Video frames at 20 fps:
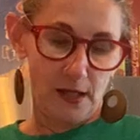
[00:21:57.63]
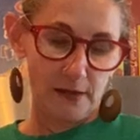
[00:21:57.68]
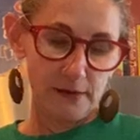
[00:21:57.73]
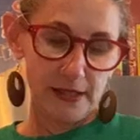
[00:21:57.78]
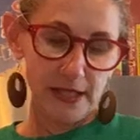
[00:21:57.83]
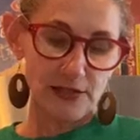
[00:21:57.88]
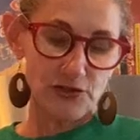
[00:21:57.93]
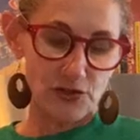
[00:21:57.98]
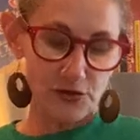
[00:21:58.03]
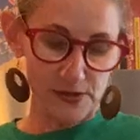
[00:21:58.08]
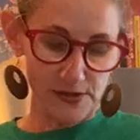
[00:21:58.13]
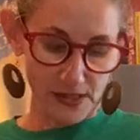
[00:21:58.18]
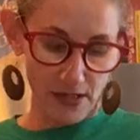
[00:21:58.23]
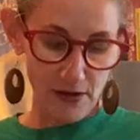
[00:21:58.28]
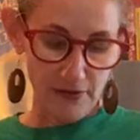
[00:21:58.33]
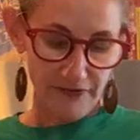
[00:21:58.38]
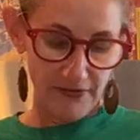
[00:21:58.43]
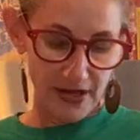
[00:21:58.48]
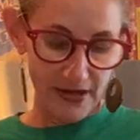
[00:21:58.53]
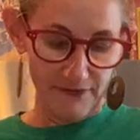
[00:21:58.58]
get
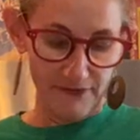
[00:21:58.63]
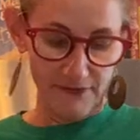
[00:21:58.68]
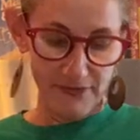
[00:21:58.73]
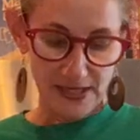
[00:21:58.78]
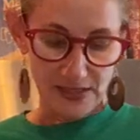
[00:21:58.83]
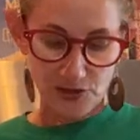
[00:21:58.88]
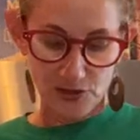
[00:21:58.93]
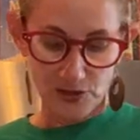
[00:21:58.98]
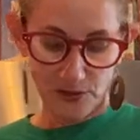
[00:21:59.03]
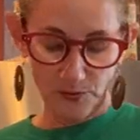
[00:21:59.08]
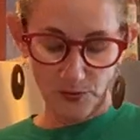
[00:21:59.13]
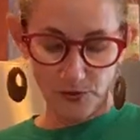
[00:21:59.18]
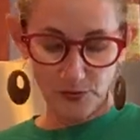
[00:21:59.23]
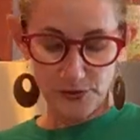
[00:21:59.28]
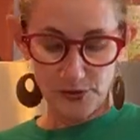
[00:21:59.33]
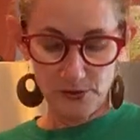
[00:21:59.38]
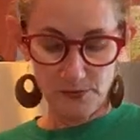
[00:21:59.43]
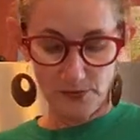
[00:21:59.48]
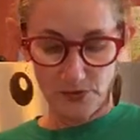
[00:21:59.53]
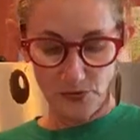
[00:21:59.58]
yourself a vegetable
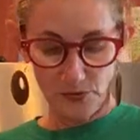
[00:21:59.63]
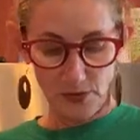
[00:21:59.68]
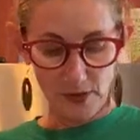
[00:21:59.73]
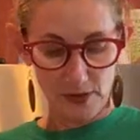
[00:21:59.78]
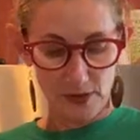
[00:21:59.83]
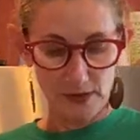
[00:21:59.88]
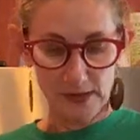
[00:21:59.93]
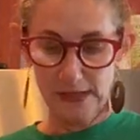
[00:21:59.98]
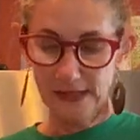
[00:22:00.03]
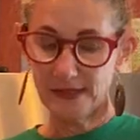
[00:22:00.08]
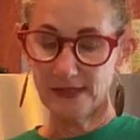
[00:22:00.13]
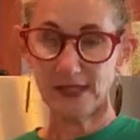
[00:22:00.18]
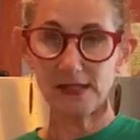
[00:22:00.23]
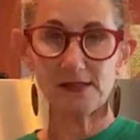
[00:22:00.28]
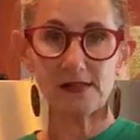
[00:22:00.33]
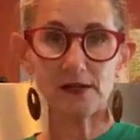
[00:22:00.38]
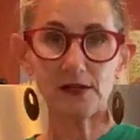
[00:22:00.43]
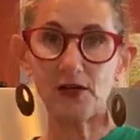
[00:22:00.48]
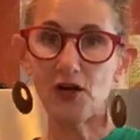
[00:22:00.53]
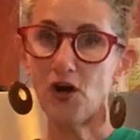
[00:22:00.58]
humidor. It
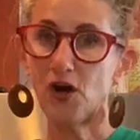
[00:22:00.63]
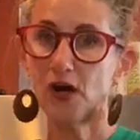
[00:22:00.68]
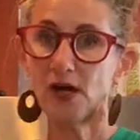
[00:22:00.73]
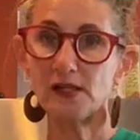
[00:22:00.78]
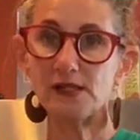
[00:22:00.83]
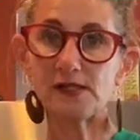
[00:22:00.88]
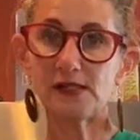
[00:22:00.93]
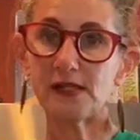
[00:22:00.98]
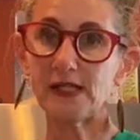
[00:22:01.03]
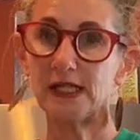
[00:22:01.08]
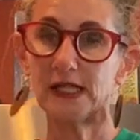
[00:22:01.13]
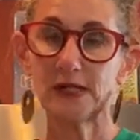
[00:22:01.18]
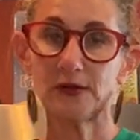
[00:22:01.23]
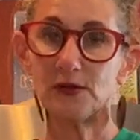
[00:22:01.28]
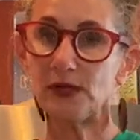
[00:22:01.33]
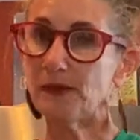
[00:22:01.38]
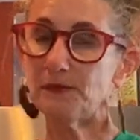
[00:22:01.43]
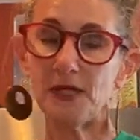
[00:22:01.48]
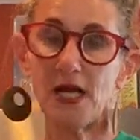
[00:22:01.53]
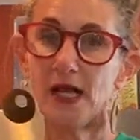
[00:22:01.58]
doesn't cost,
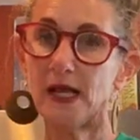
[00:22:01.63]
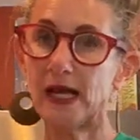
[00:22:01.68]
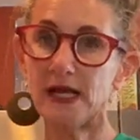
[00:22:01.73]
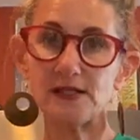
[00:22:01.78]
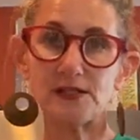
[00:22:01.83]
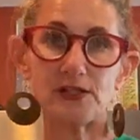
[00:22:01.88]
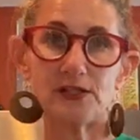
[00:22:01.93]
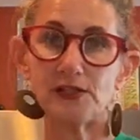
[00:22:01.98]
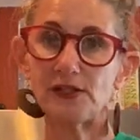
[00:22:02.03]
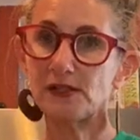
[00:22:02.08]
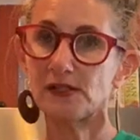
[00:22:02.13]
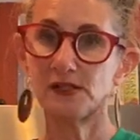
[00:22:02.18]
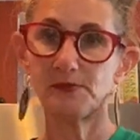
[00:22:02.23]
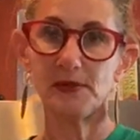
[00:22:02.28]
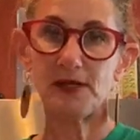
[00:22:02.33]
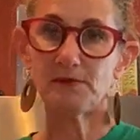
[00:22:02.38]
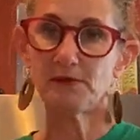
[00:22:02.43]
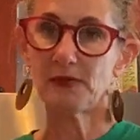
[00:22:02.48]
I'm not asking you to spend